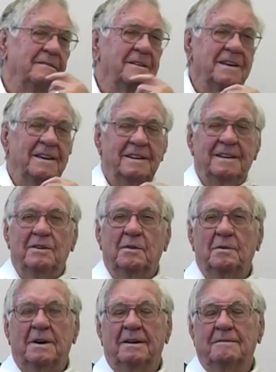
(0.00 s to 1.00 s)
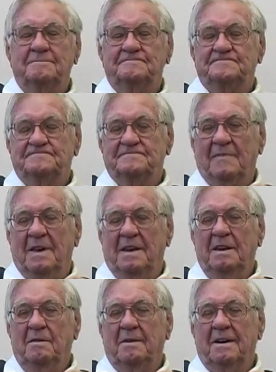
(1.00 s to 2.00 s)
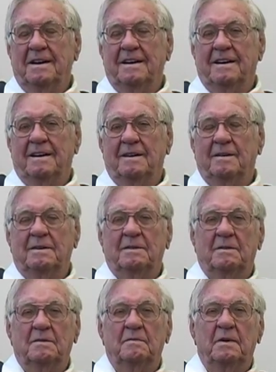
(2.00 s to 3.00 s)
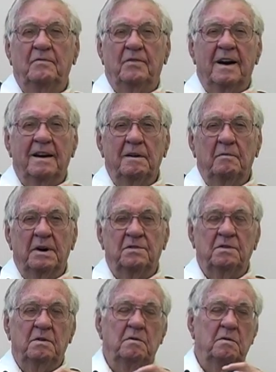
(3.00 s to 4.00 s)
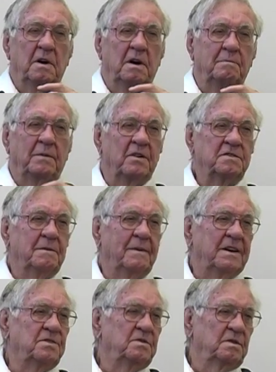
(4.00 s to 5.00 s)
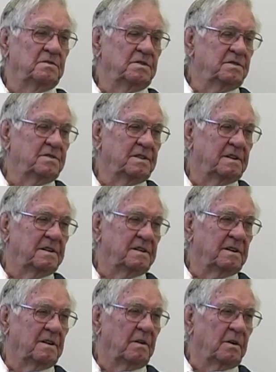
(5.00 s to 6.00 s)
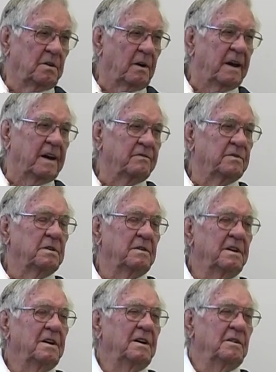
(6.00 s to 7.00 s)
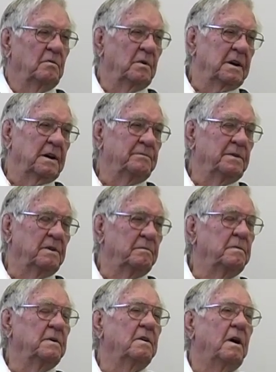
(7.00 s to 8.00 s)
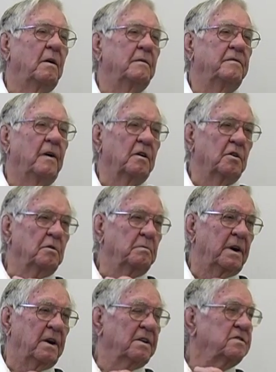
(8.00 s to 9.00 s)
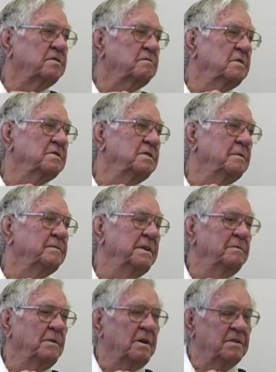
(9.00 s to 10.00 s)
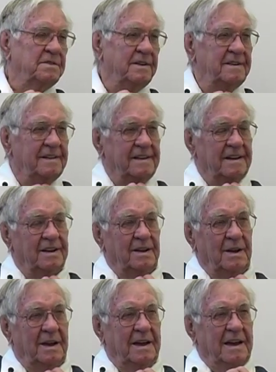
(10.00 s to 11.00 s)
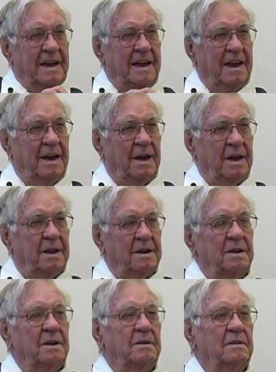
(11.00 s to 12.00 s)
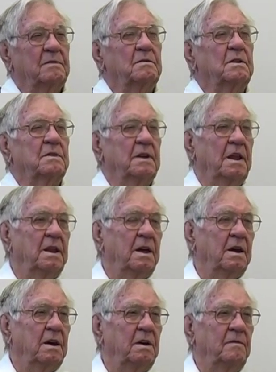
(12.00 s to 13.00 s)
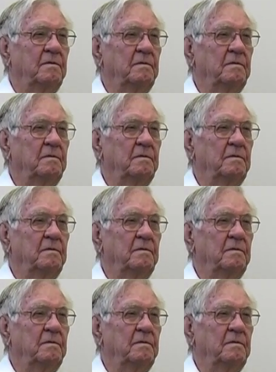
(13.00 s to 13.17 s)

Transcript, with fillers: exactly. Well, anyway, we finally went to Boston, Massachusetts, on a draft. Went up to Fargo Barracks, which up in Boston, and then they